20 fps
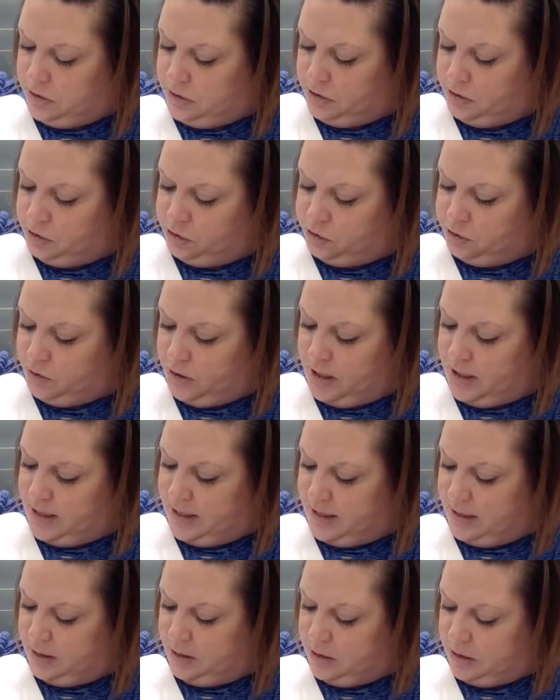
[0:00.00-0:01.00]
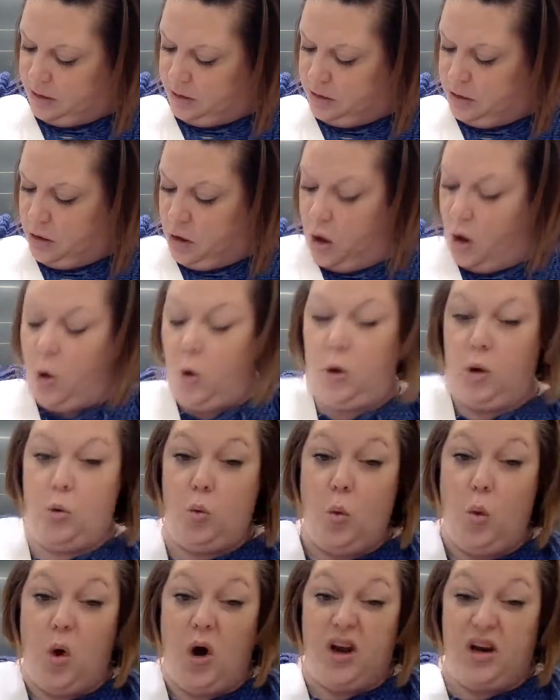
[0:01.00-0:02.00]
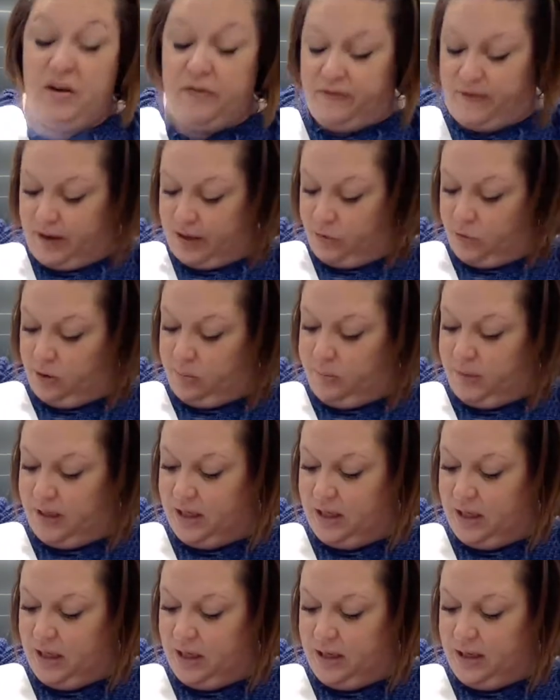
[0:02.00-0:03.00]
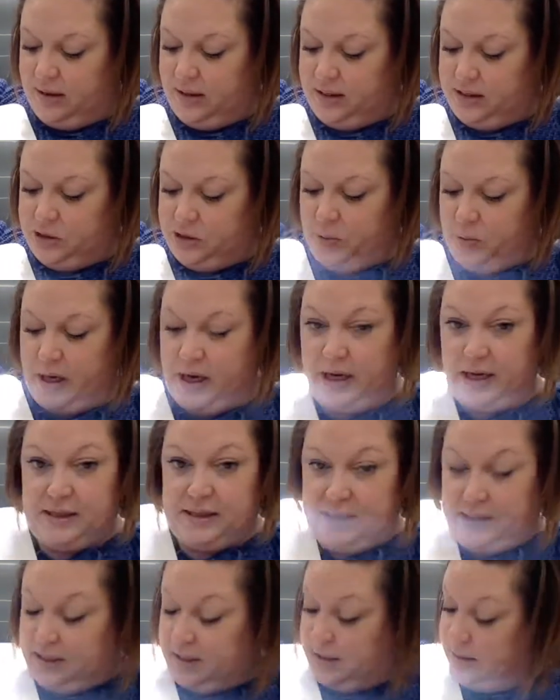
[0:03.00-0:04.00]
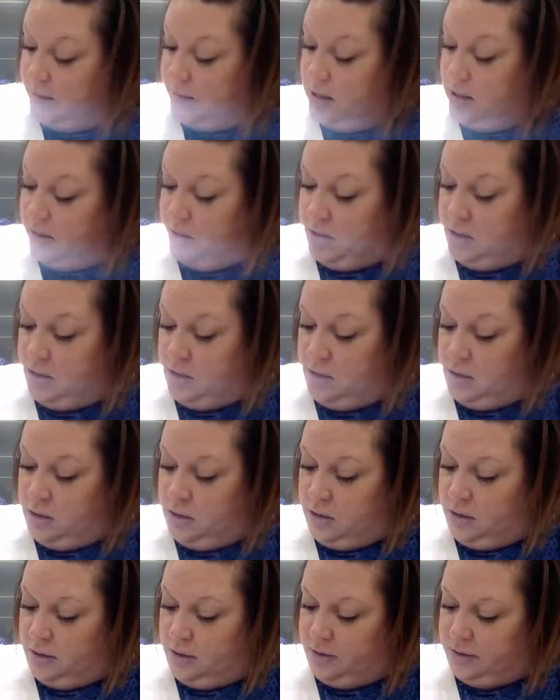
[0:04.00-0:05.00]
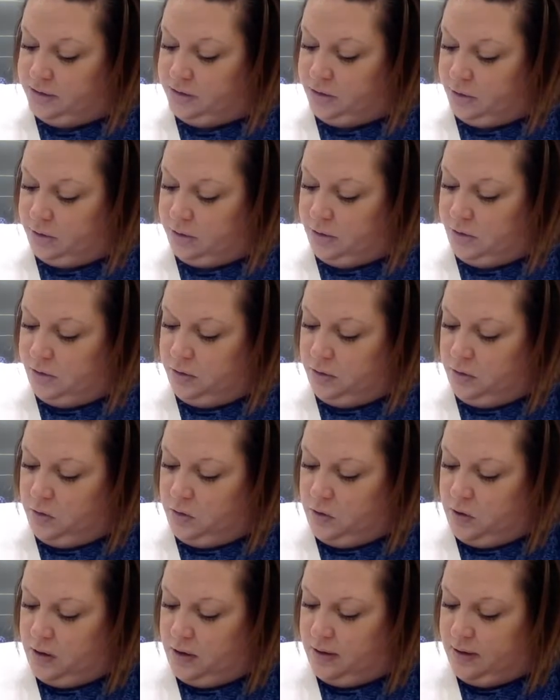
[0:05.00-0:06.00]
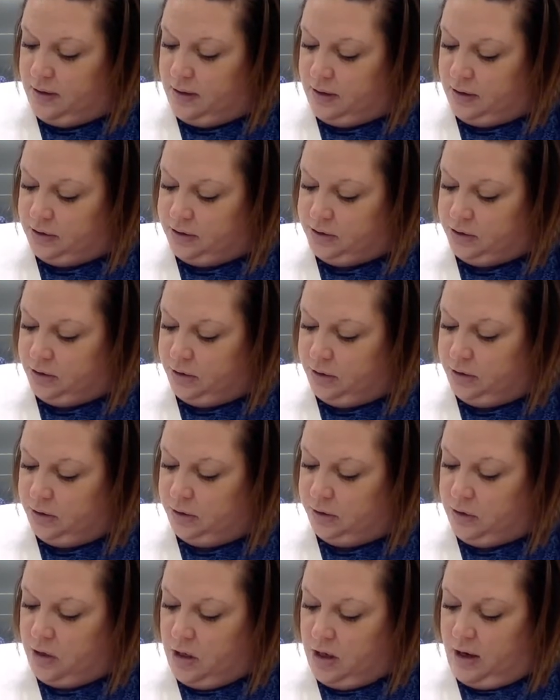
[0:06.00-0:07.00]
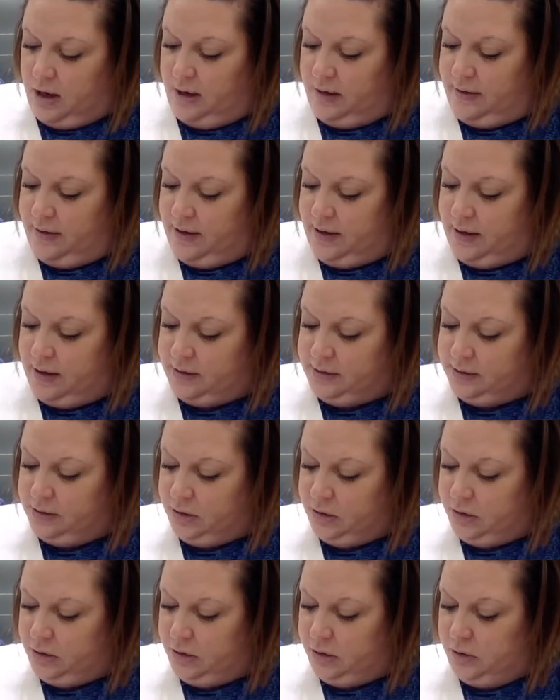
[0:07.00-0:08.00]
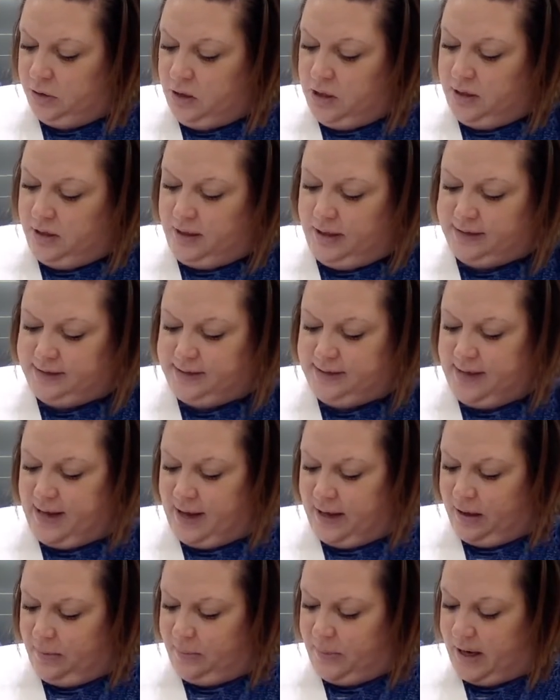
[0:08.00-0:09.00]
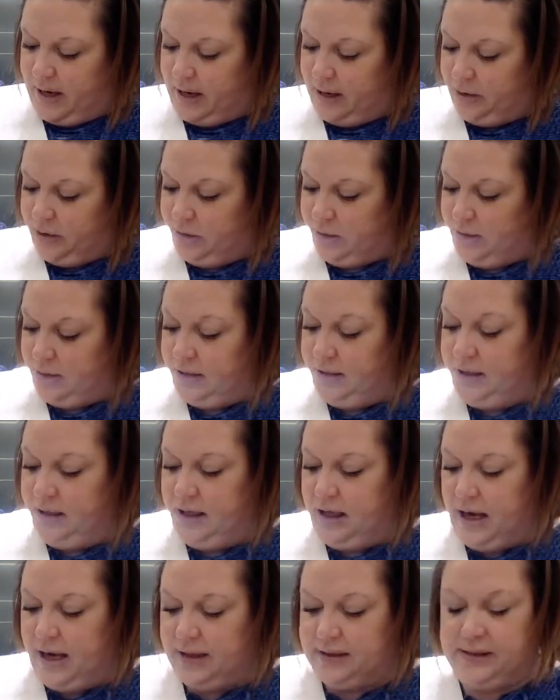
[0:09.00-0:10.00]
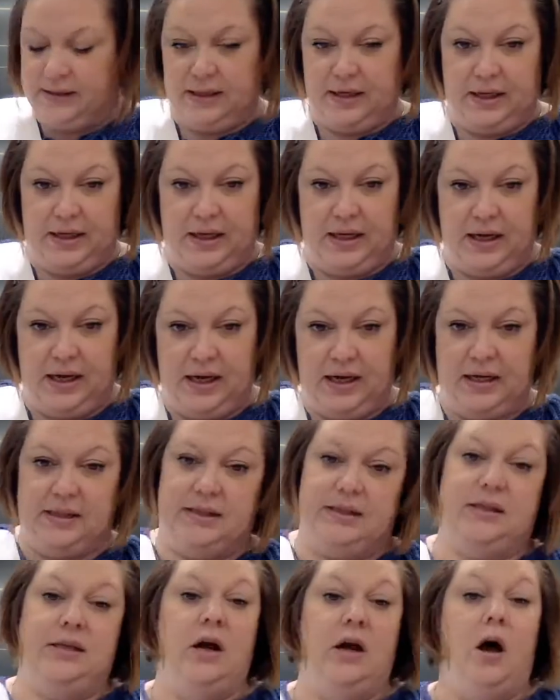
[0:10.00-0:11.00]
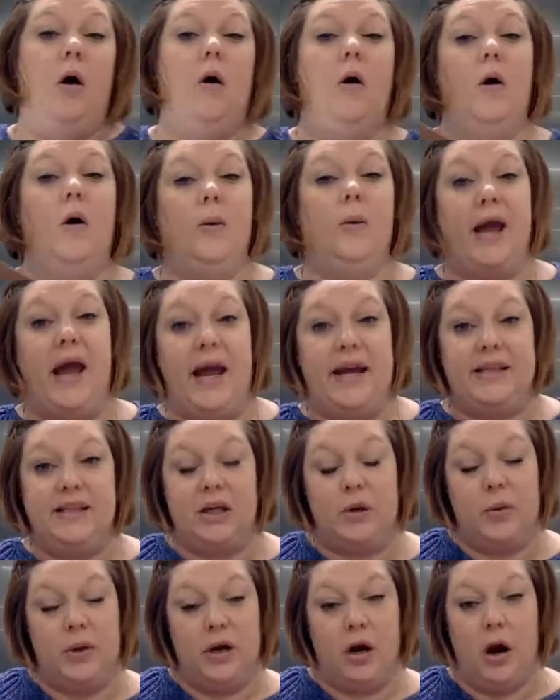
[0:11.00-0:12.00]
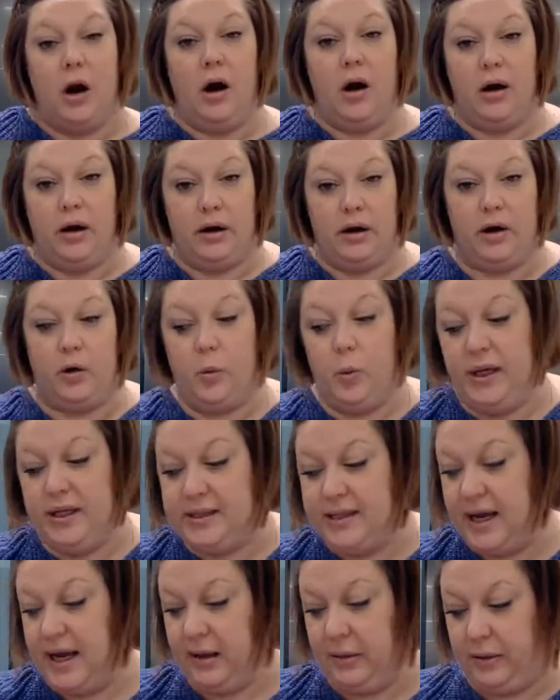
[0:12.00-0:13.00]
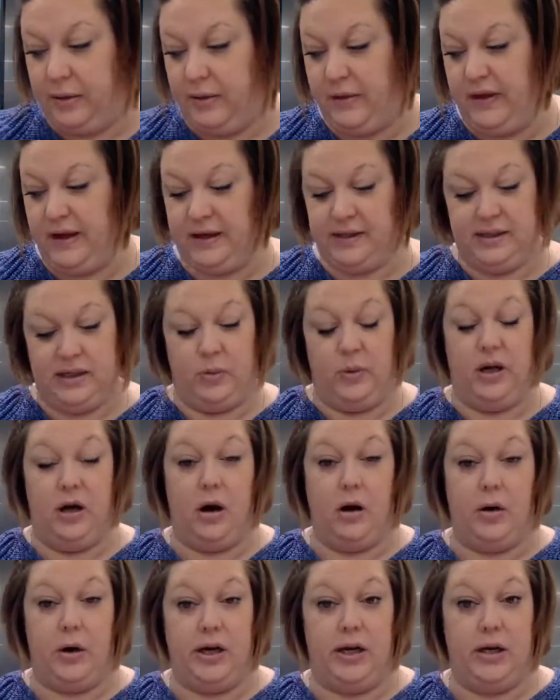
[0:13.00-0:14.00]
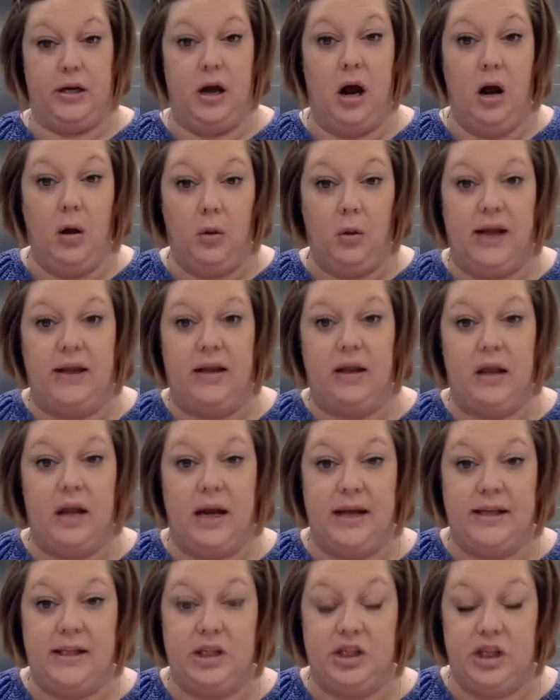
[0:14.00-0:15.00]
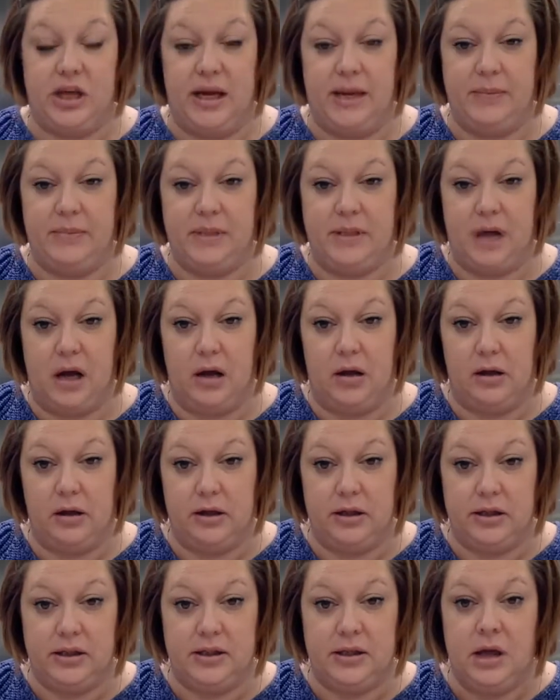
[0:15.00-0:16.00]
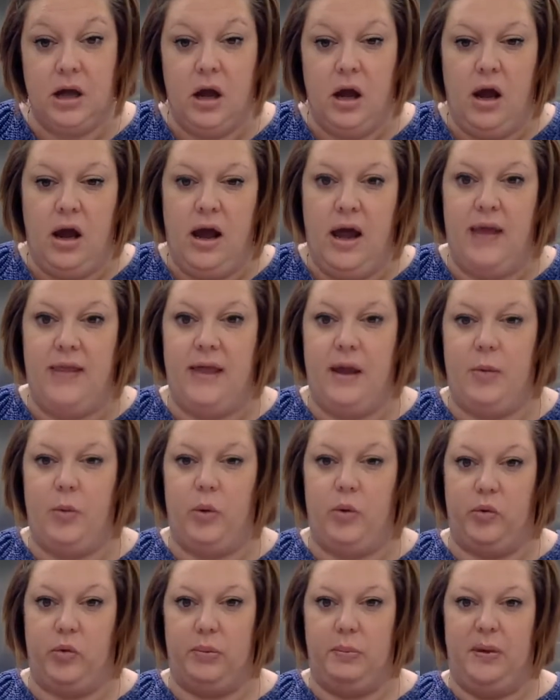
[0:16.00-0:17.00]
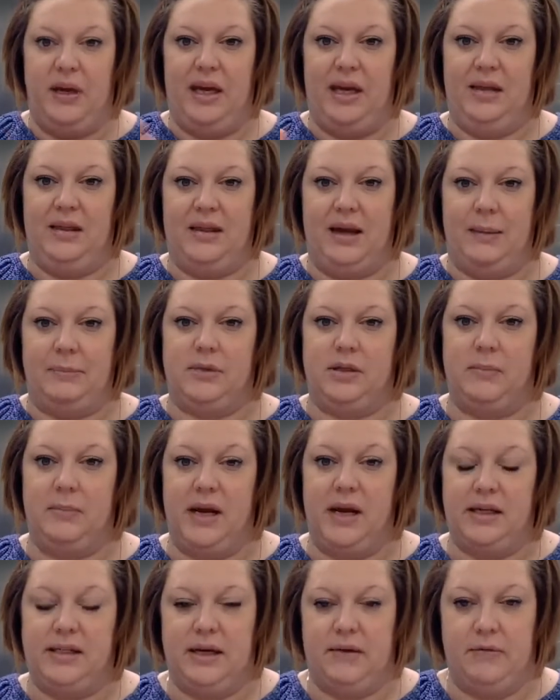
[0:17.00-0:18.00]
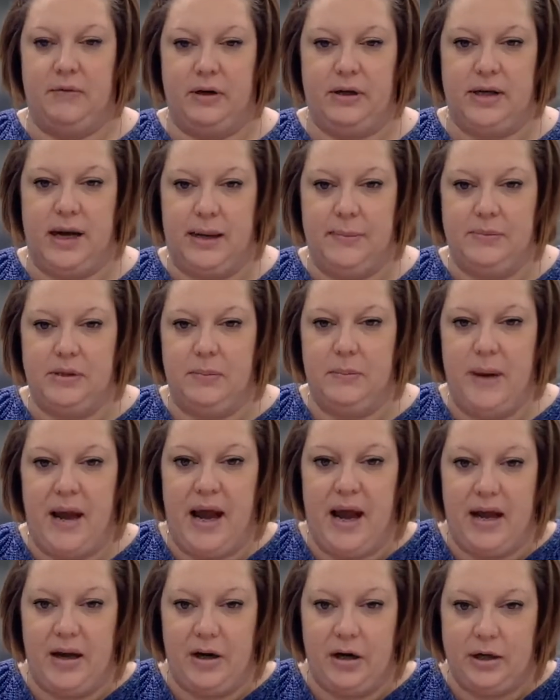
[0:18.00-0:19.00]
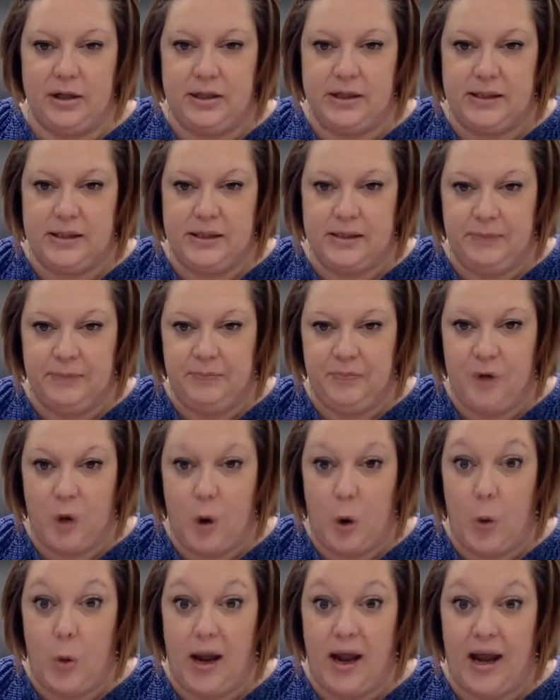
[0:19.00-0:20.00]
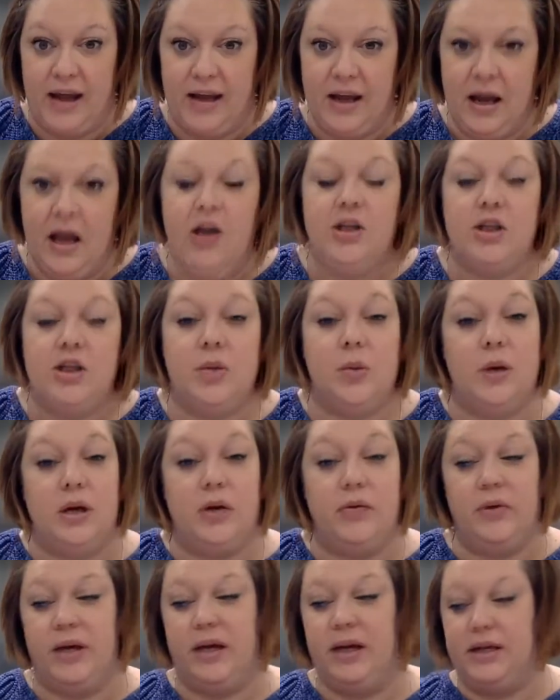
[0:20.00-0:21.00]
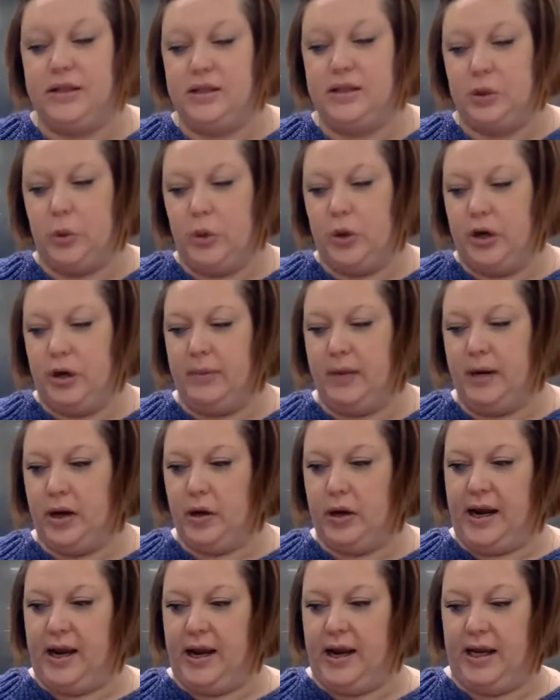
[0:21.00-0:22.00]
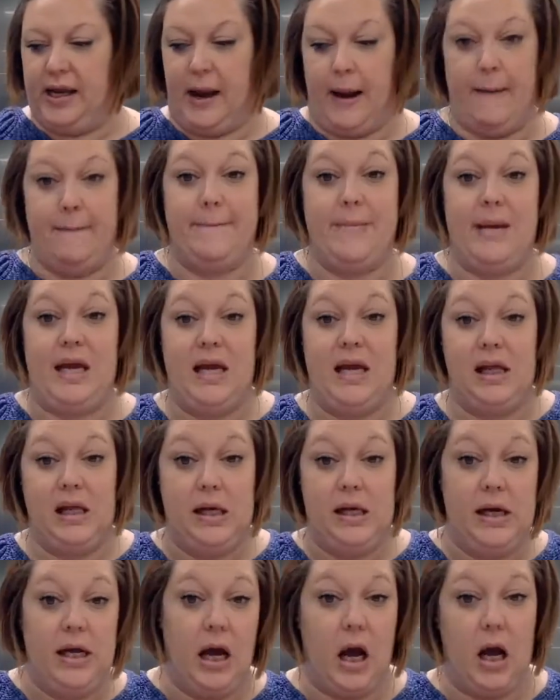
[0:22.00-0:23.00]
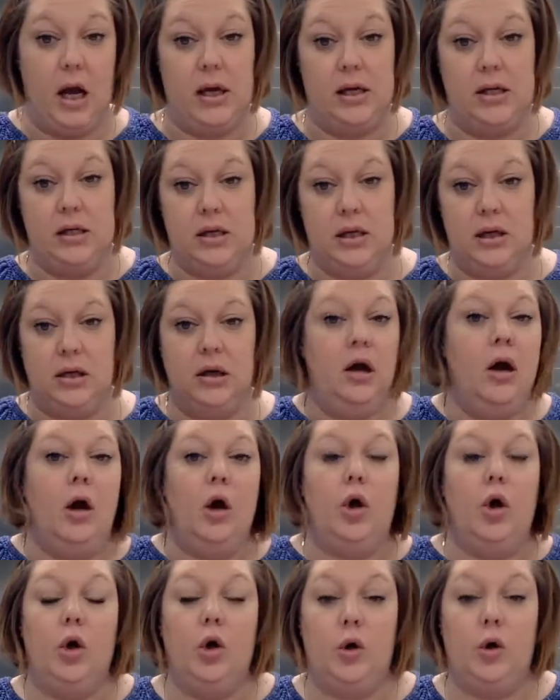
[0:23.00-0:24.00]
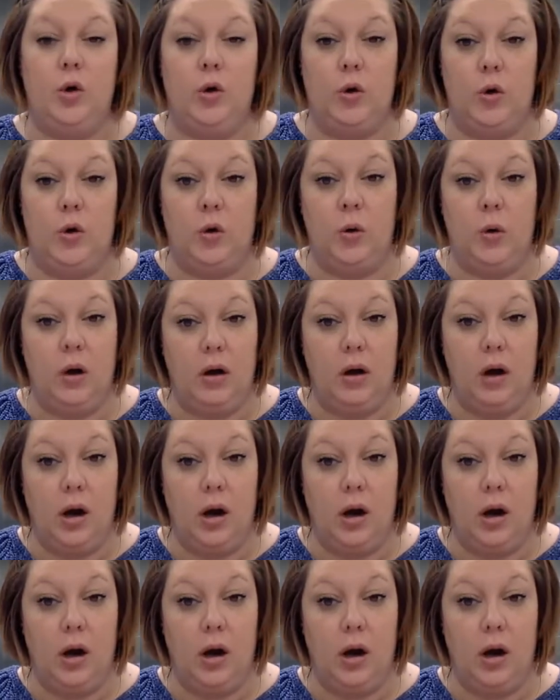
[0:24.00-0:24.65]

triangle. Or what if I repeated it this way and did a circle, and then a circle, and then a circle? Is that a pattern? Yes, it is. Okay, so in art, we take the things that we already know, like lines, shapes, colors, and then we repeat them to make different types of patterns. Okay, so we're going to read a story about a chameleon who